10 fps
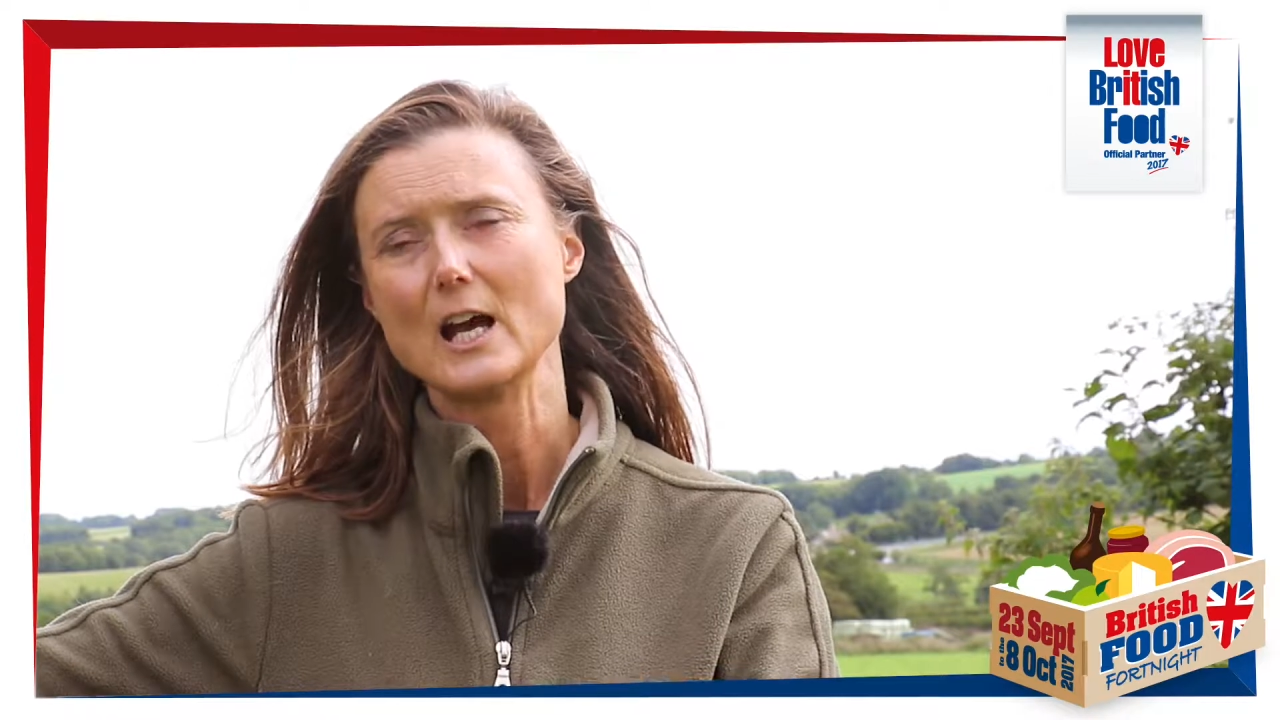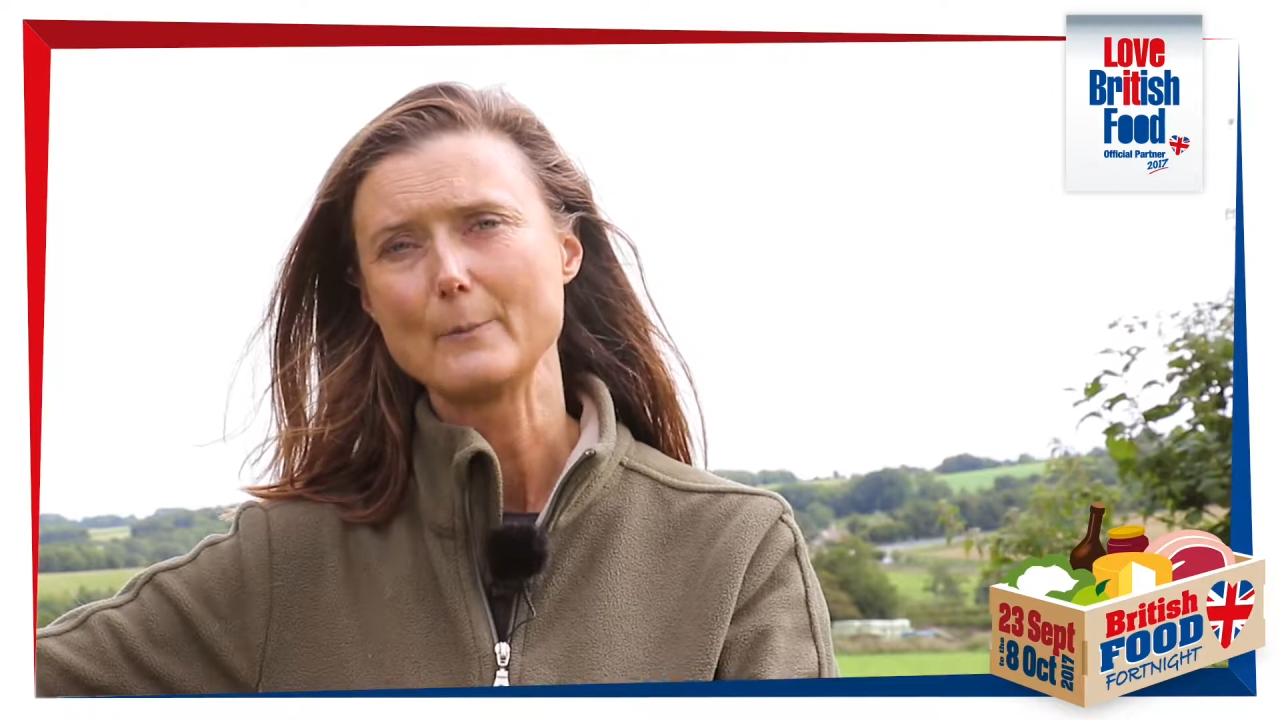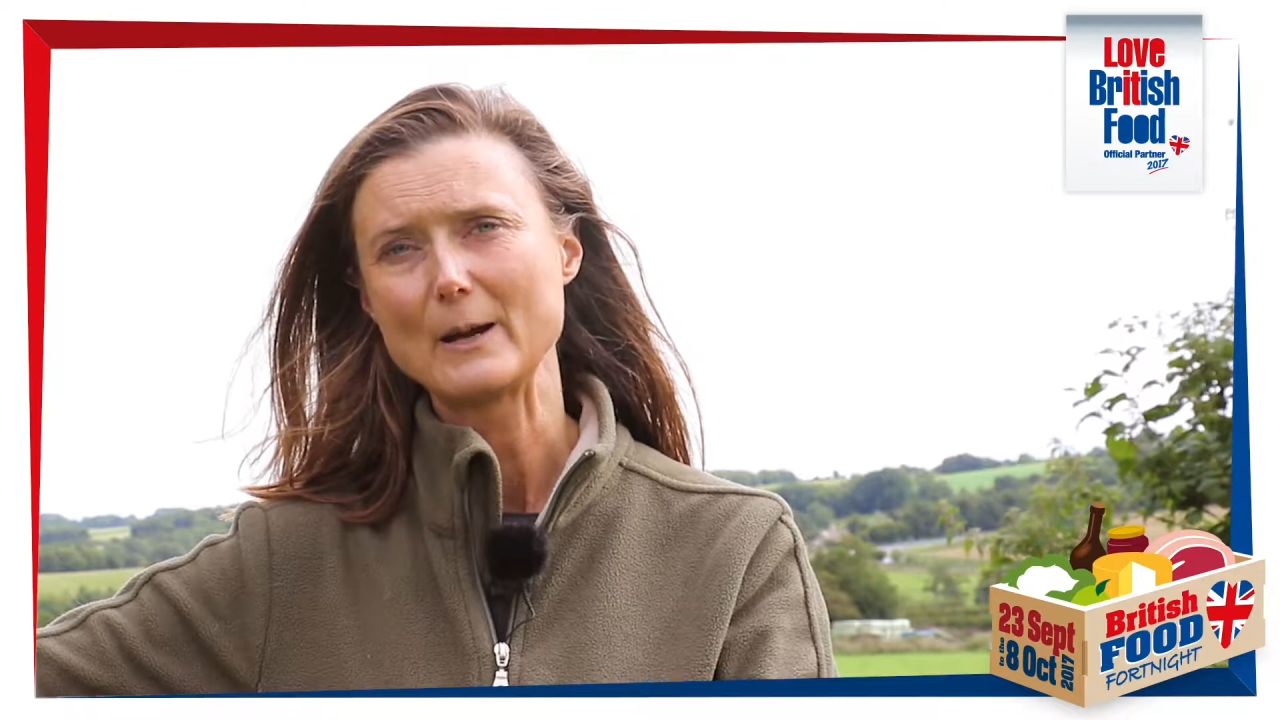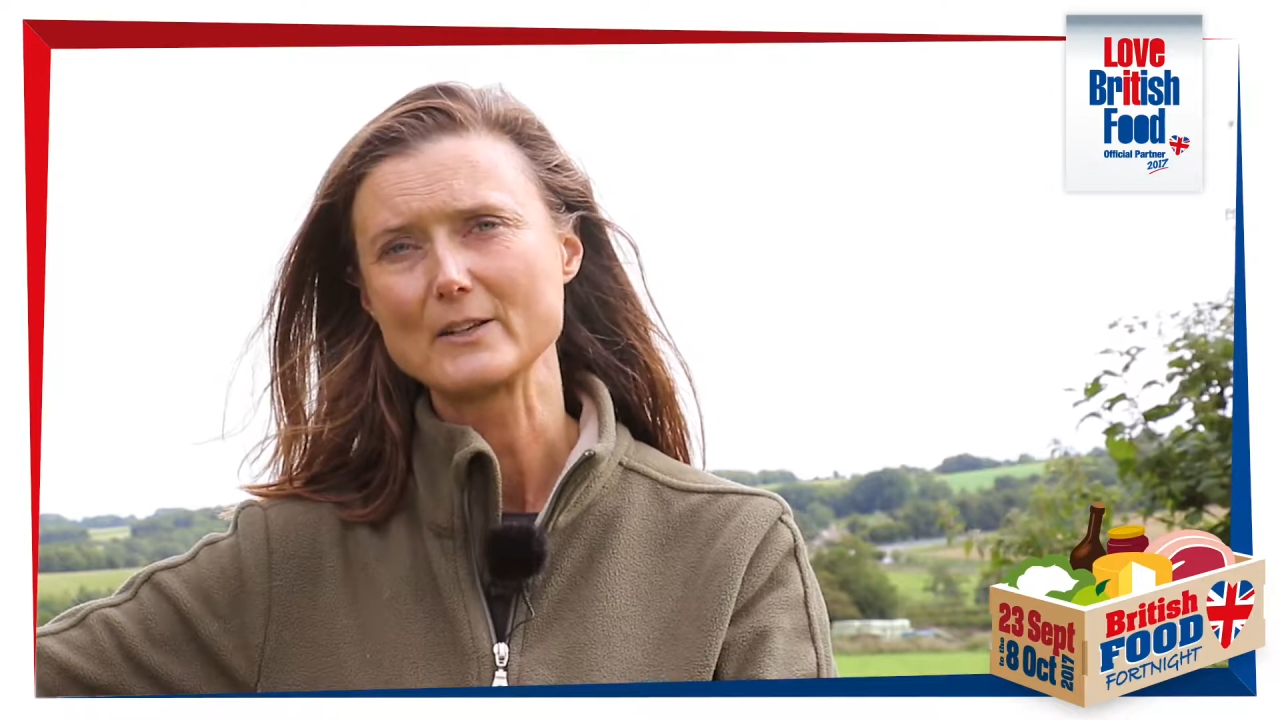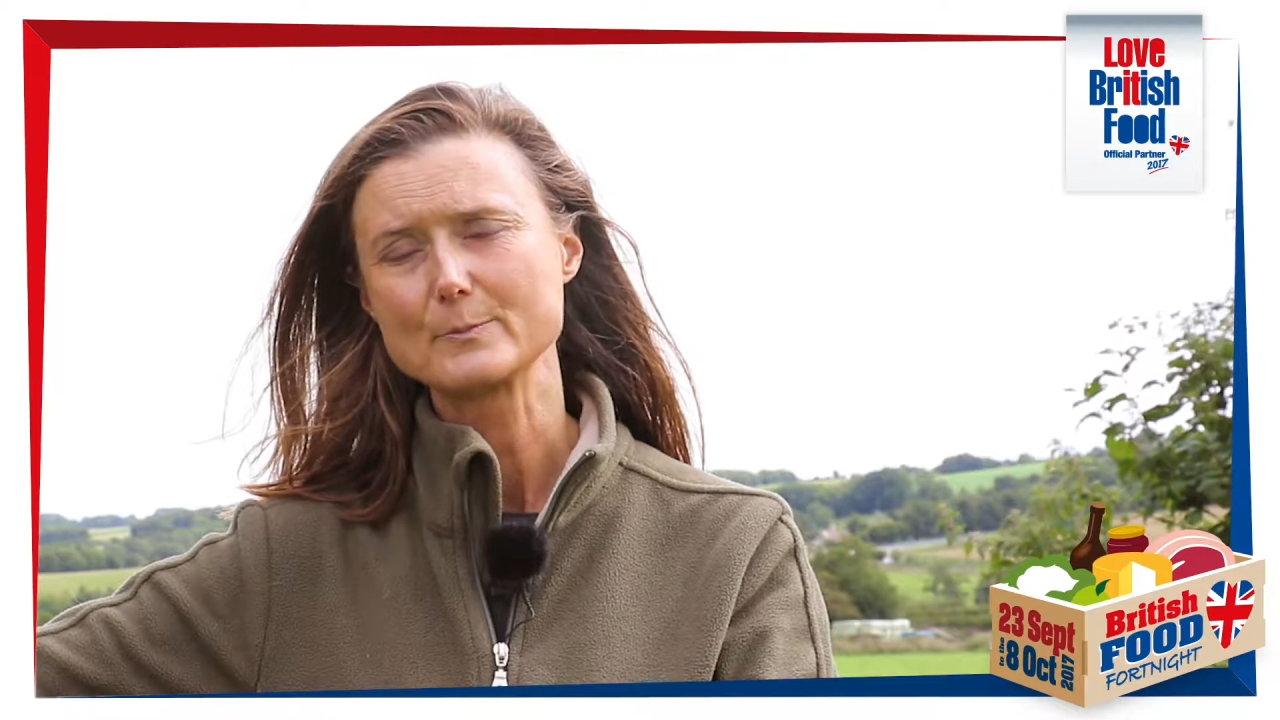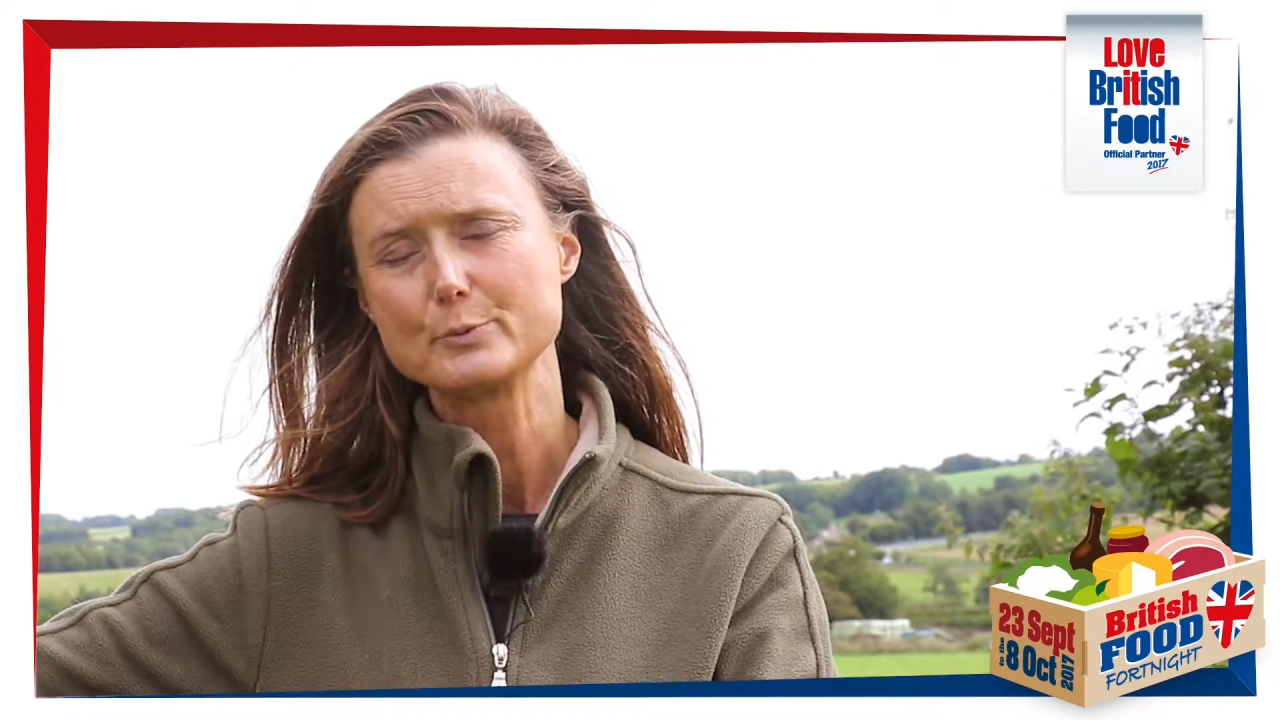about